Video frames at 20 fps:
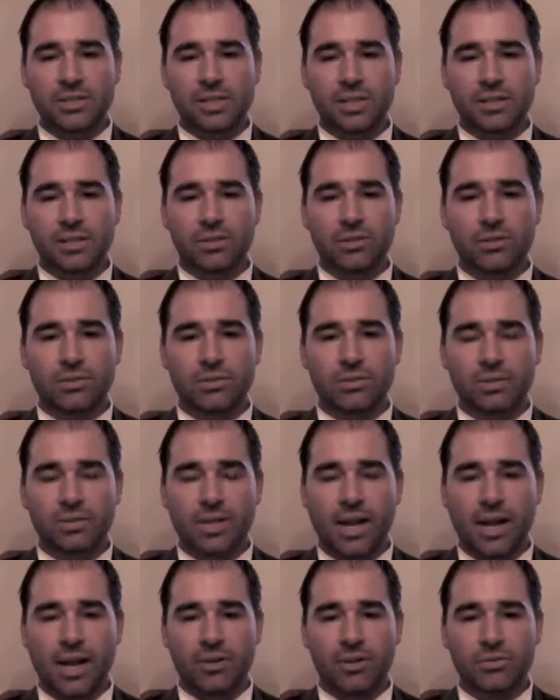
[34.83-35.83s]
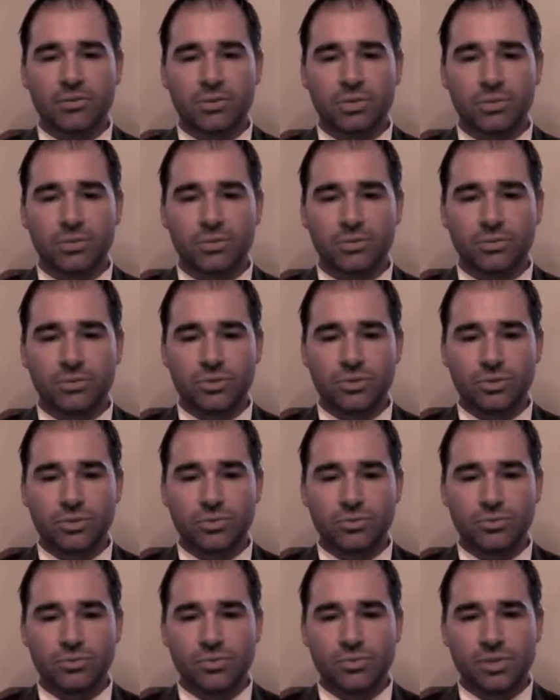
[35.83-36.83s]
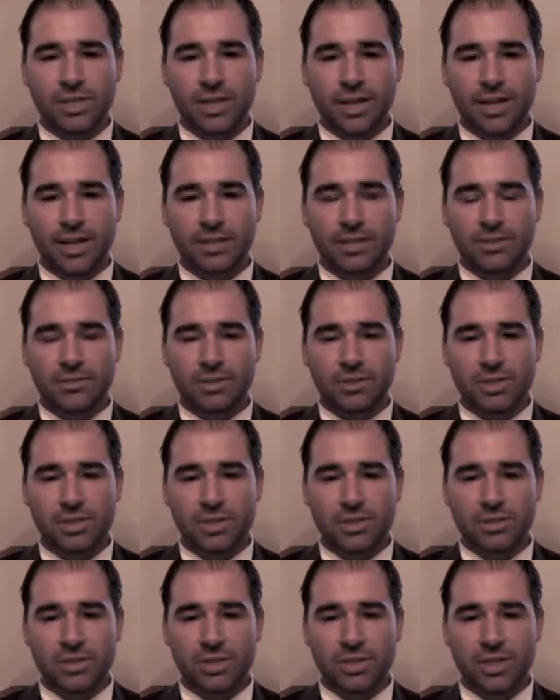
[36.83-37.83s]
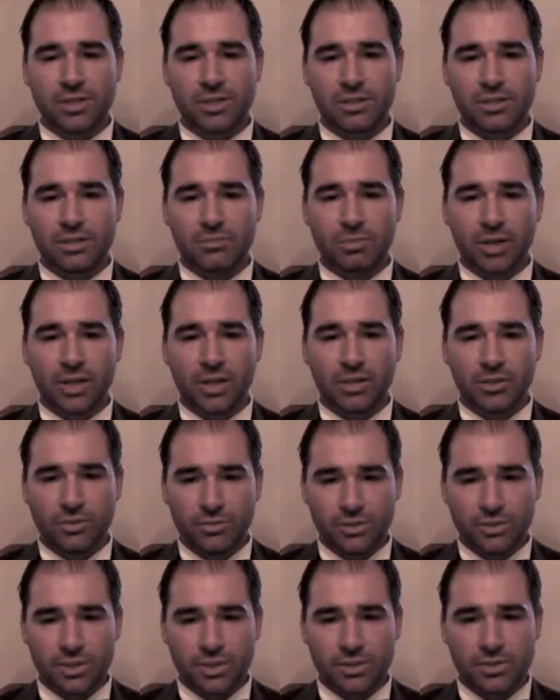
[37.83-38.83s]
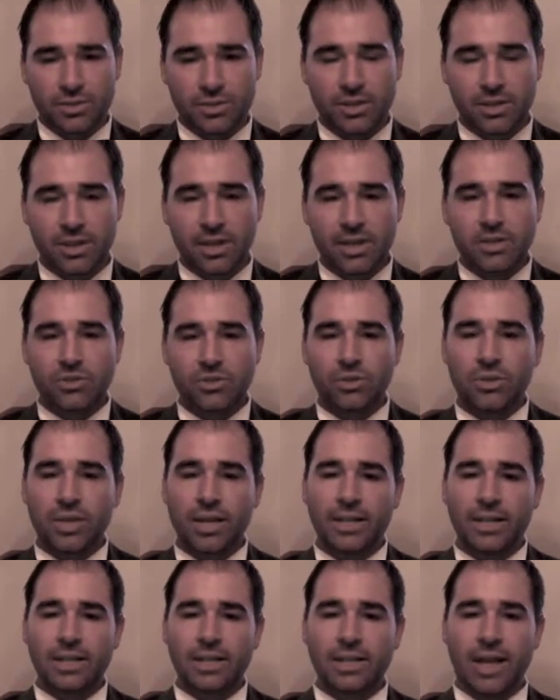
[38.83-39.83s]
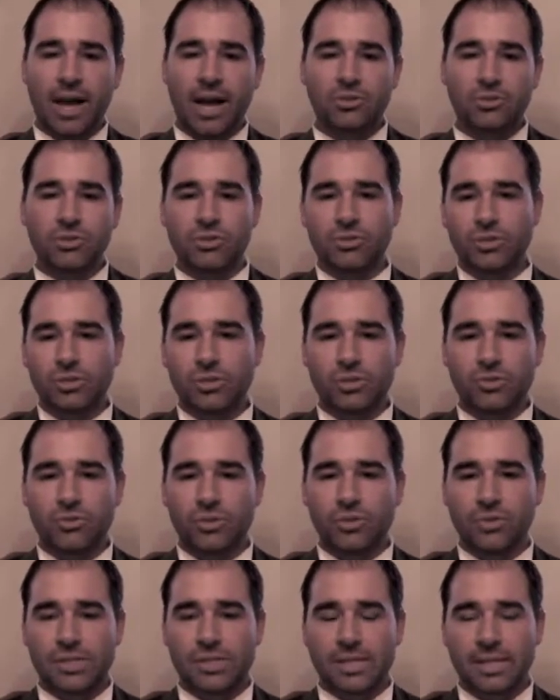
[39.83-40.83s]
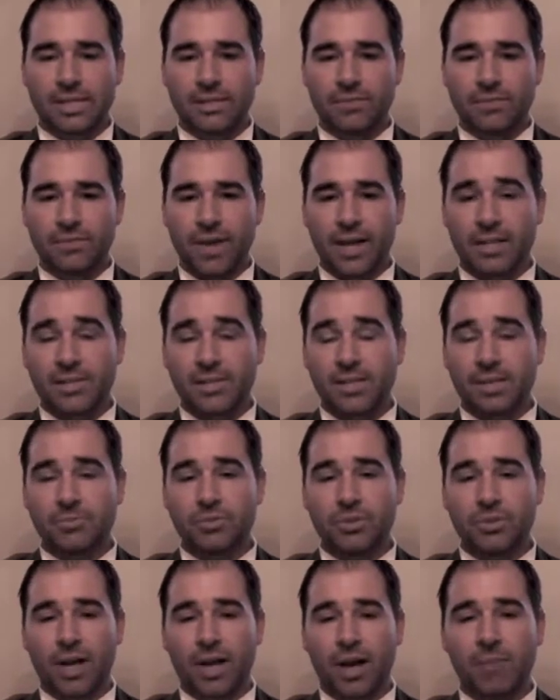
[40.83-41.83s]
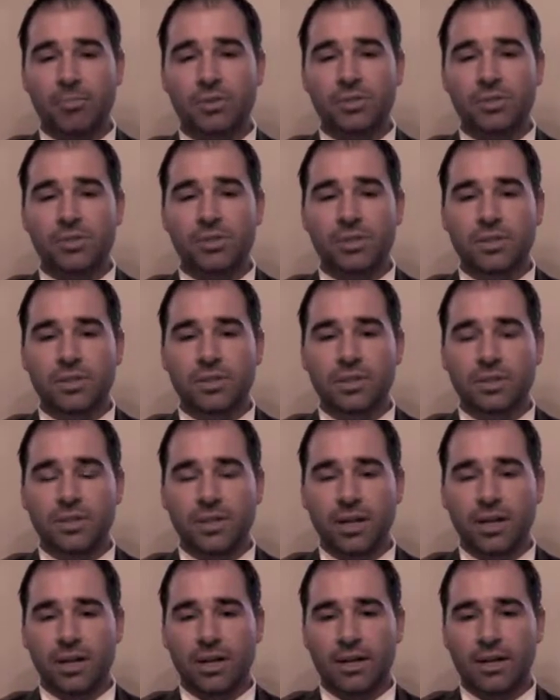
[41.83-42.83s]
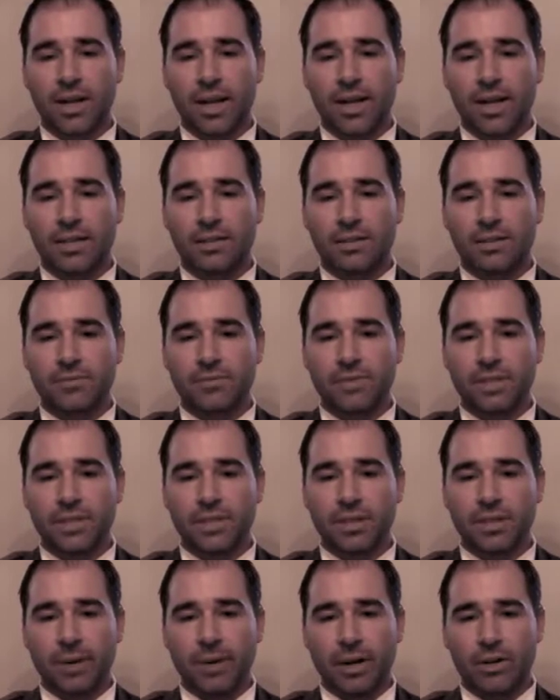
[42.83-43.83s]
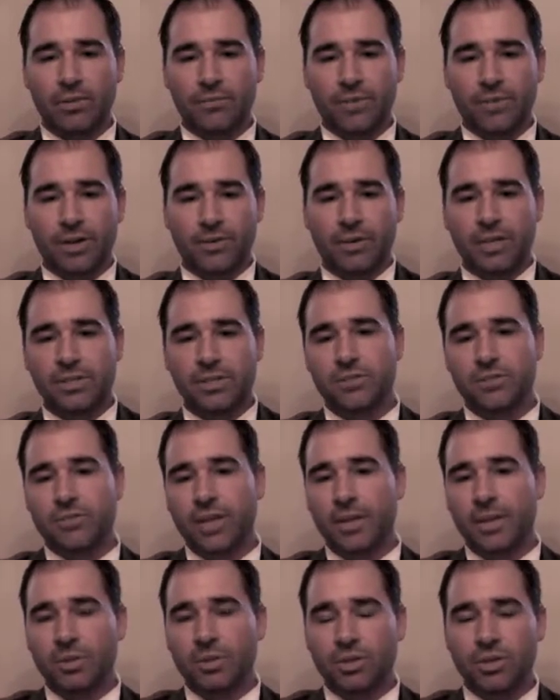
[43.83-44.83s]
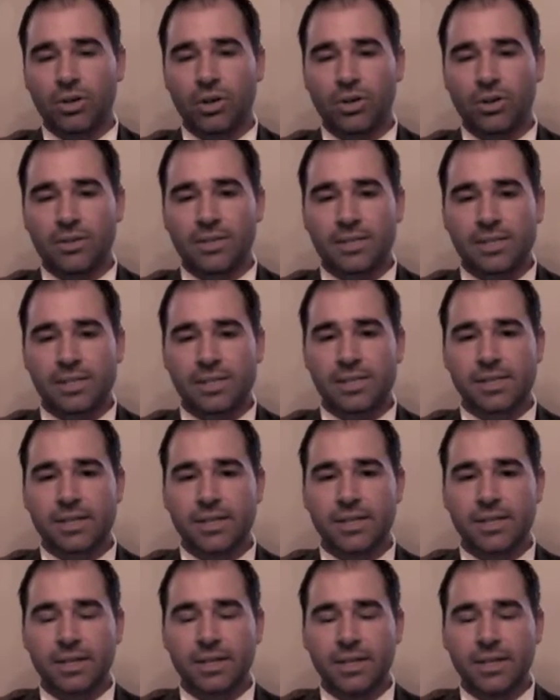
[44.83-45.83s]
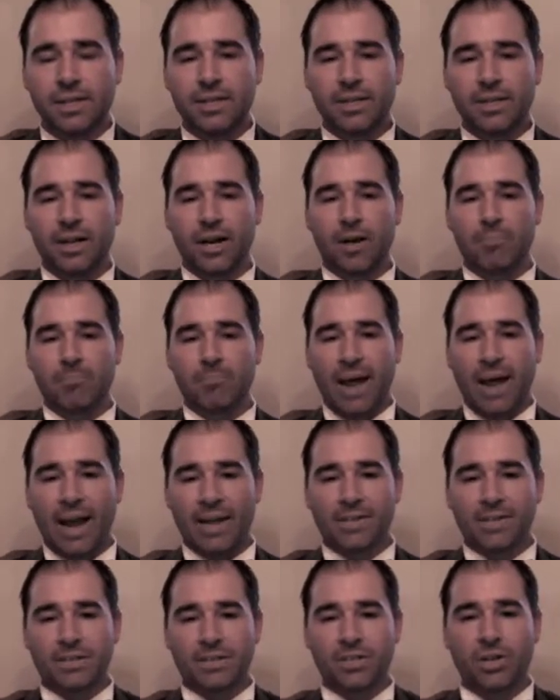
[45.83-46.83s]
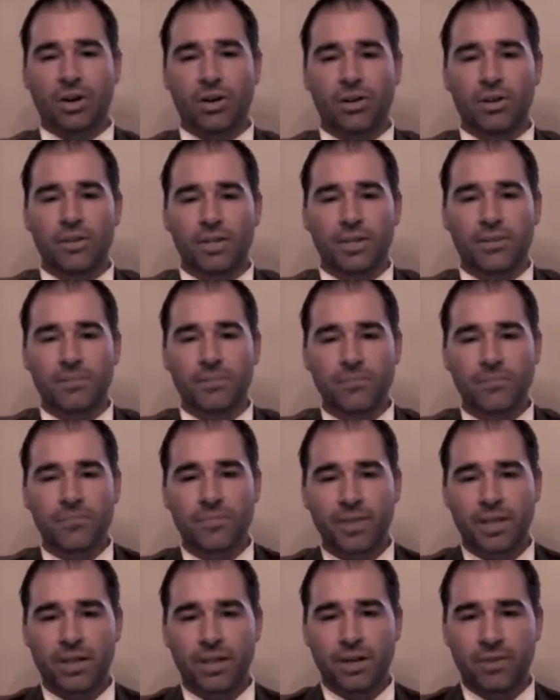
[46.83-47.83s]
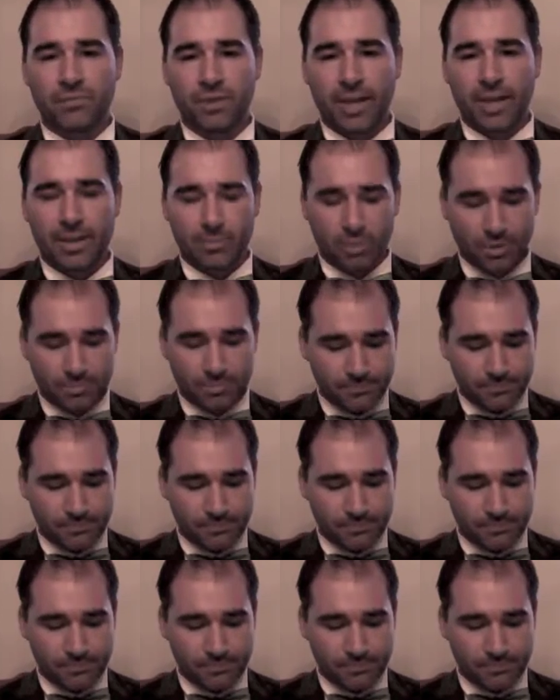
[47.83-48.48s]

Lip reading: had learned how to use the antitrust legislation to break unions. So Clayton allowed unions to exist. In fact, Samuel Gompers, the head of the American Federation of Labor, called this the Magna Carta of labor.